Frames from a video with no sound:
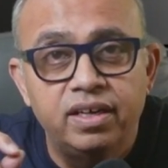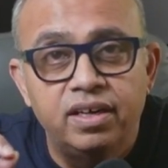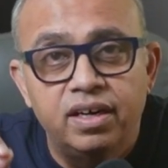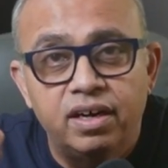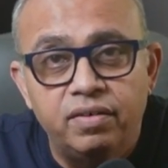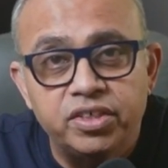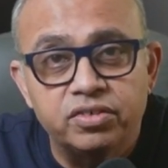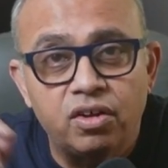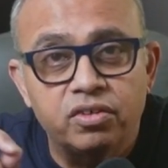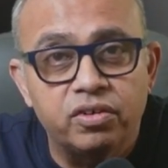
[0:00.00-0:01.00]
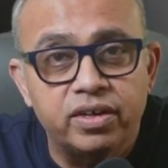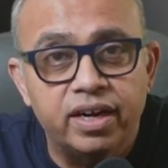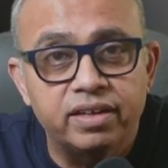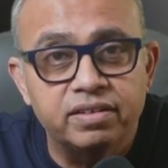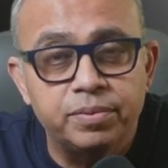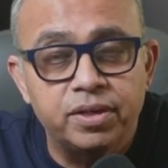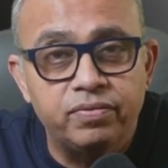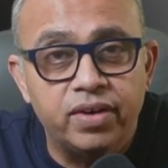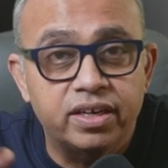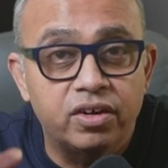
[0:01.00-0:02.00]
which is also a transcription
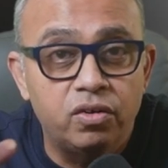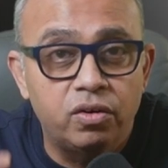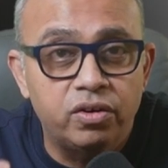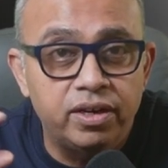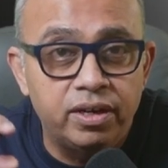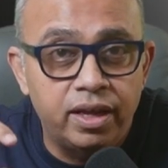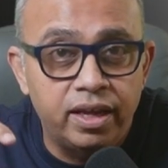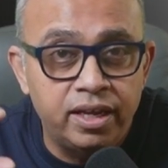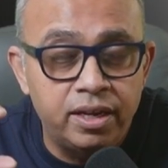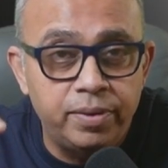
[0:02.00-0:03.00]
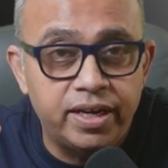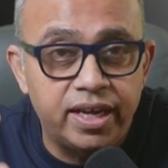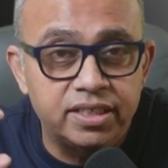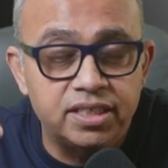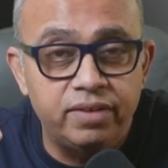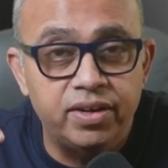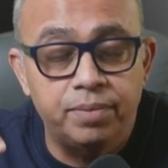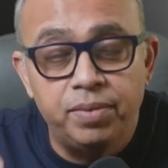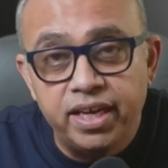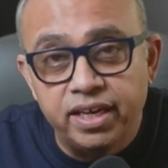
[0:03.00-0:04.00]
factor known to inhibit HIV
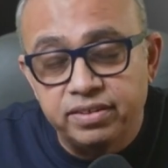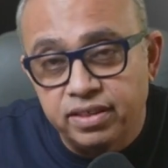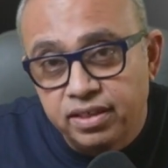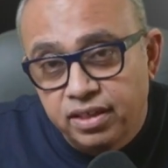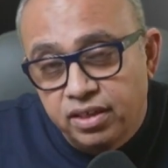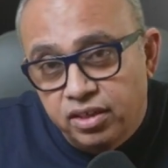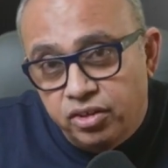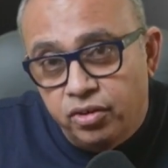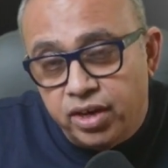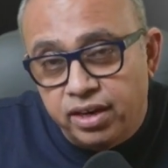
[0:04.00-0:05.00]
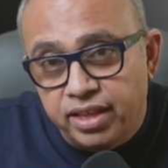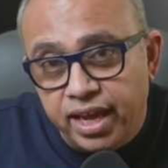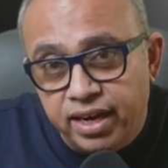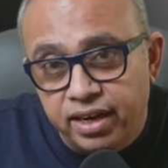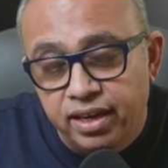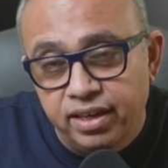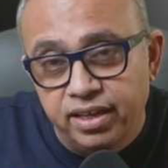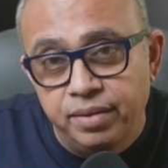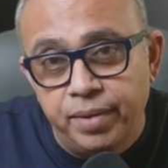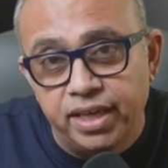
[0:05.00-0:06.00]
replication. You can then
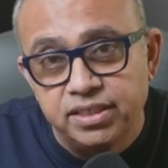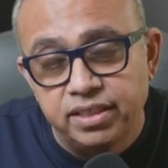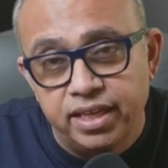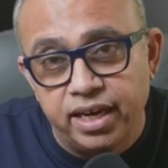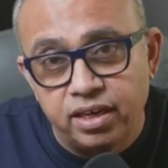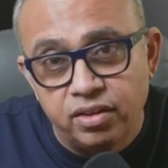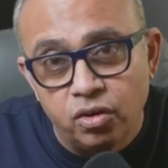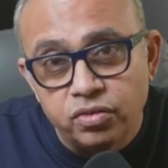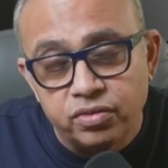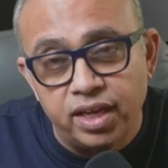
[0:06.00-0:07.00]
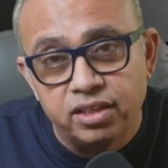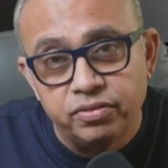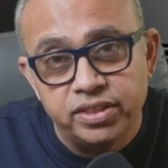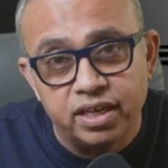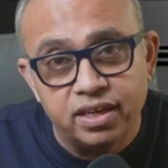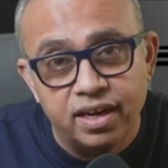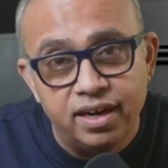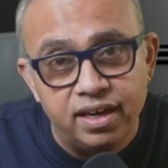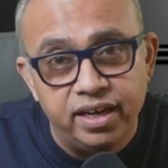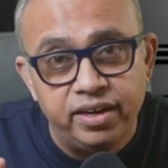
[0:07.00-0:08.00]
imagine that those cells which are
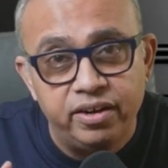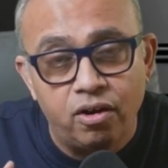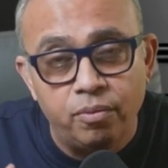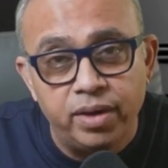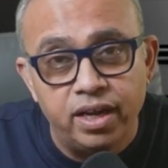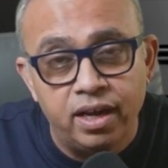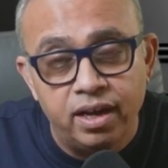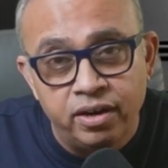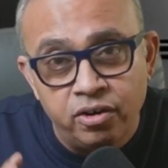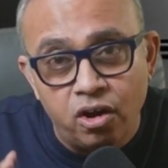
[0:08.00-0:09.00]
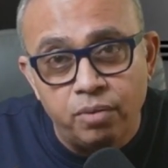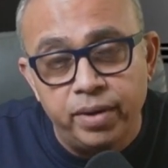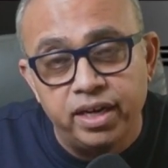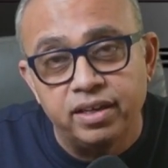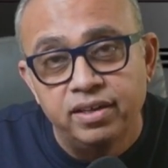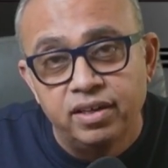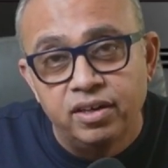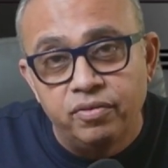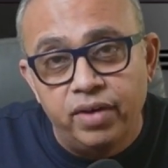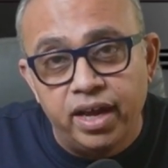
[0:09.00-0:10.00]
currently dormant,
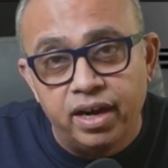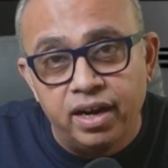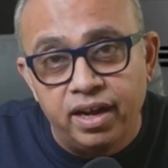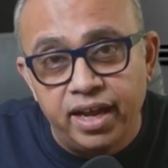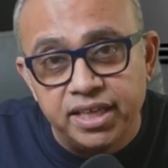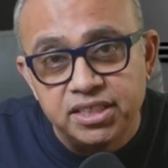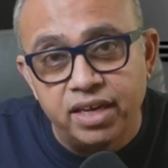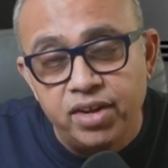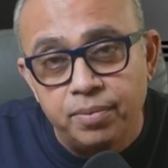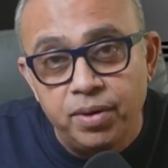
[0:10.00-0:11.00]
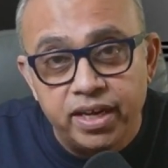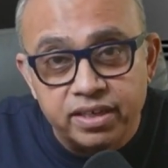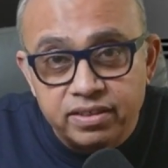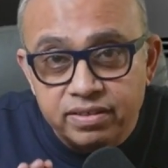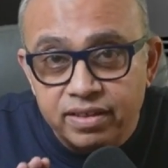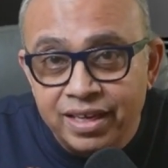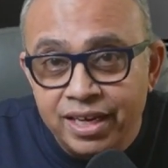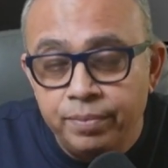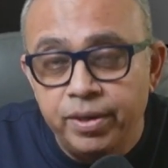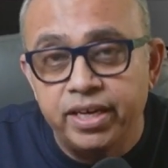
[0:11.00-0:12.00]
where HIV replication is
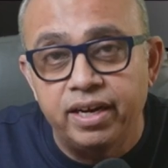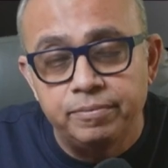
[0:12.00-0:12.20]
inhibited,